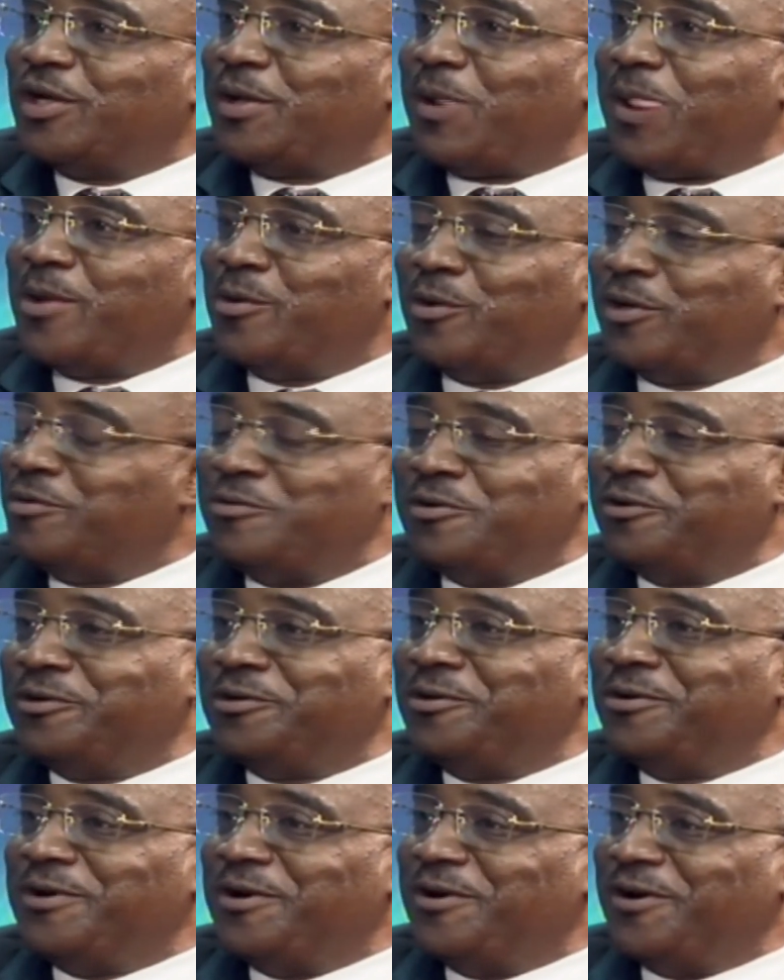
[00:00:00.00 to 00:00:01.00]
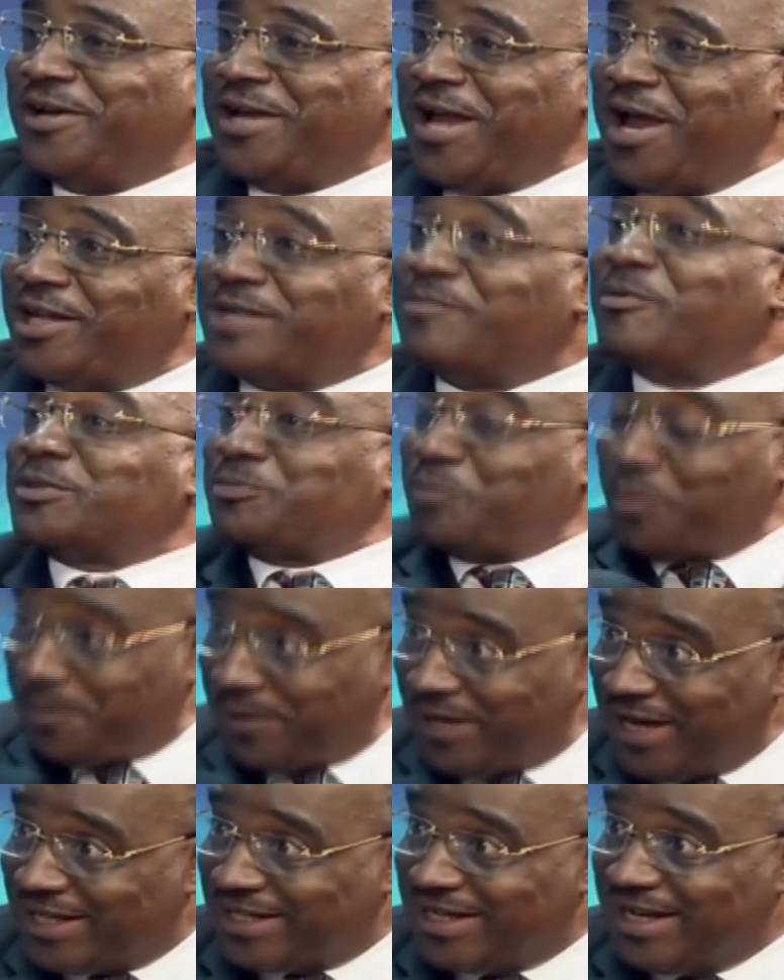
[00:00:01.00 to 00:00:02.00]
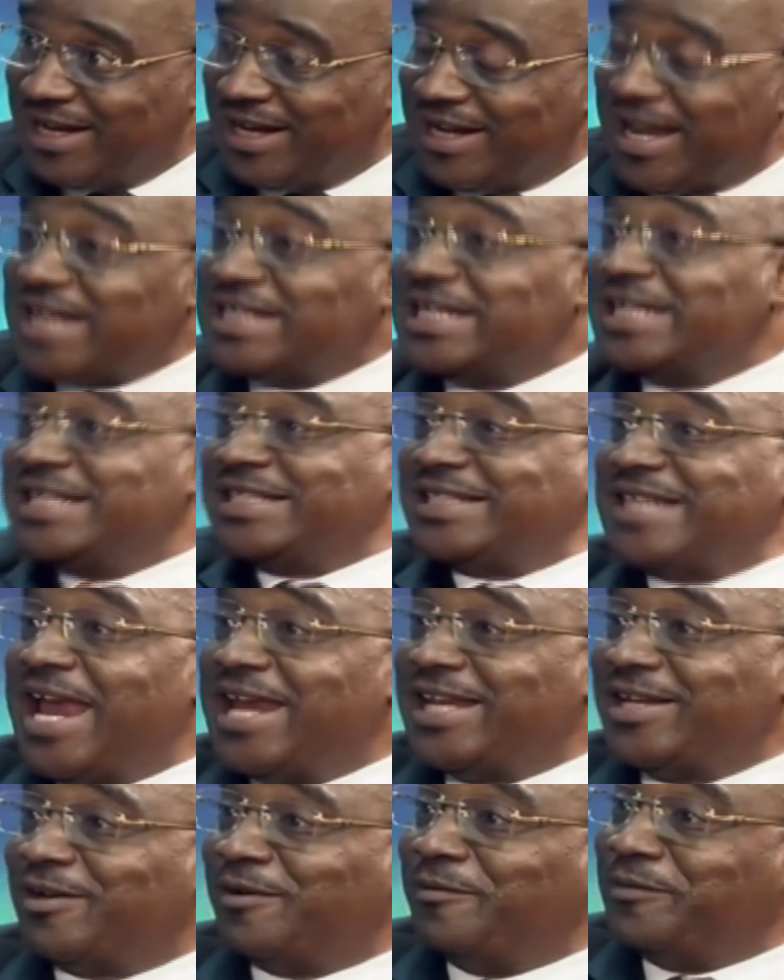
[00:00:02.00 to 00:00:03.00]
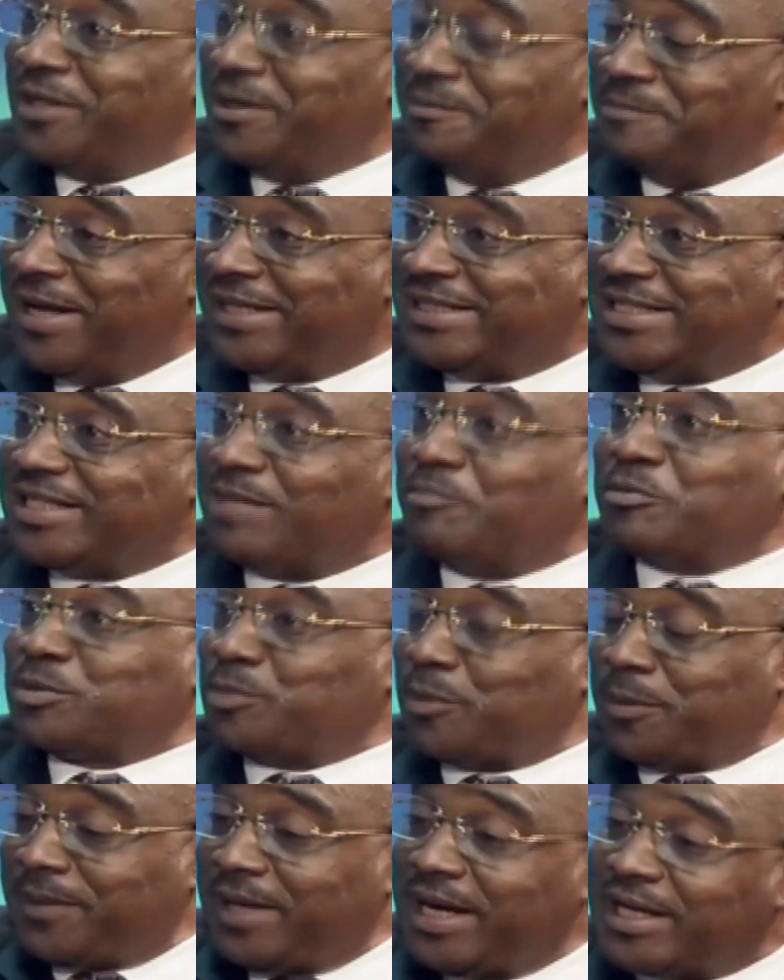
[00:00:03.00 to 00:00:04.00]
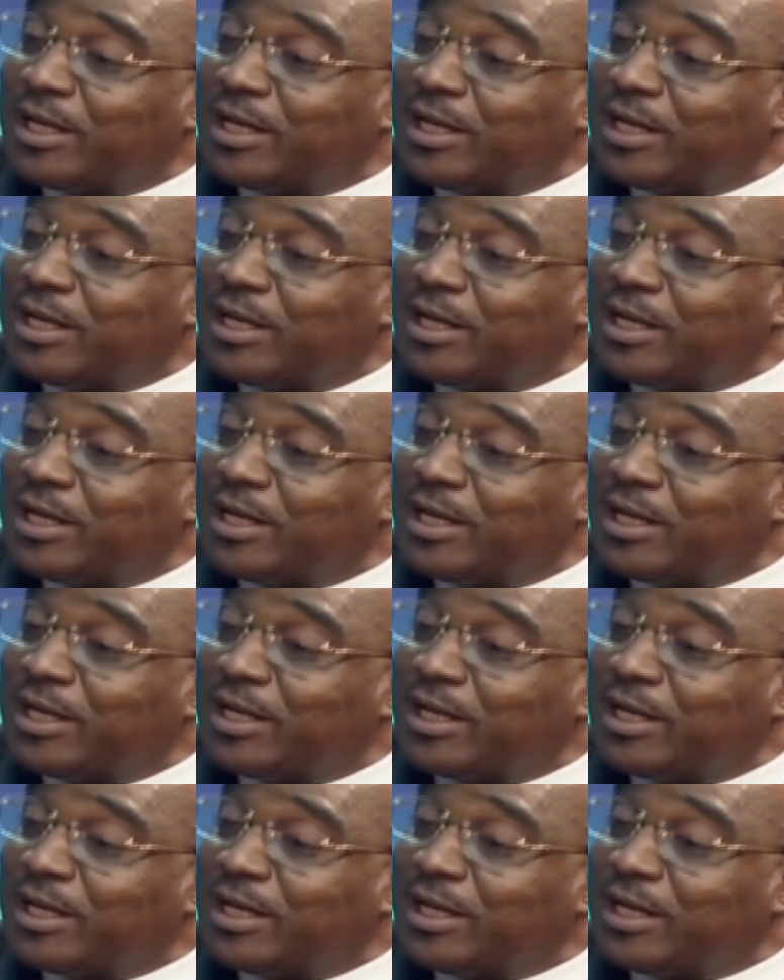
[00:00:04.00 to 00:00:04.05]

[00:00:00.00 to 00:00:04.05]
It must propagate. That's the design of the humanity. It must propagate.